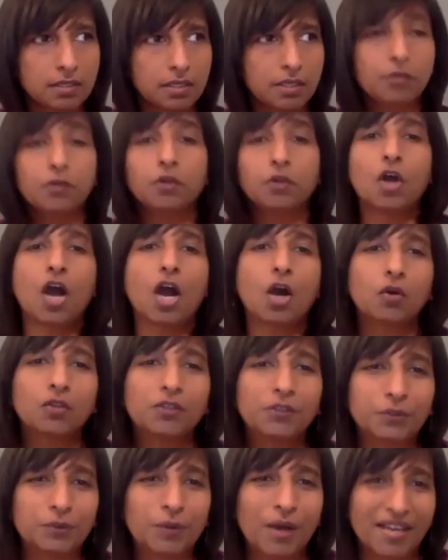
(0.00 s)
know how
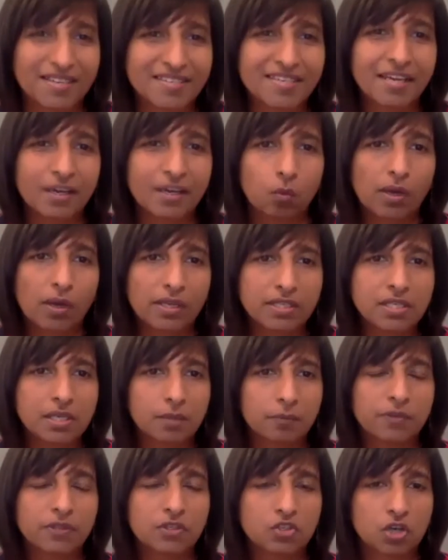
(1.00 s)
you ask, like, what's up
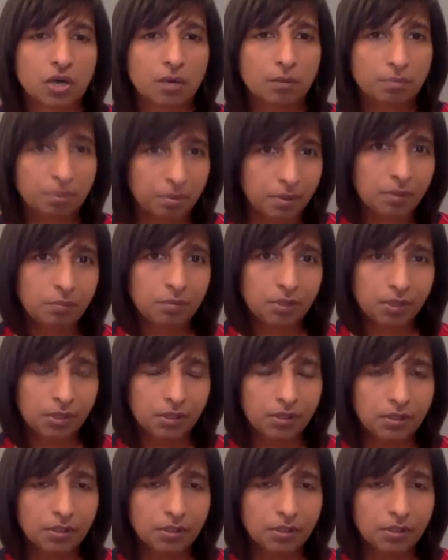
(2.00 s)
with Trump people?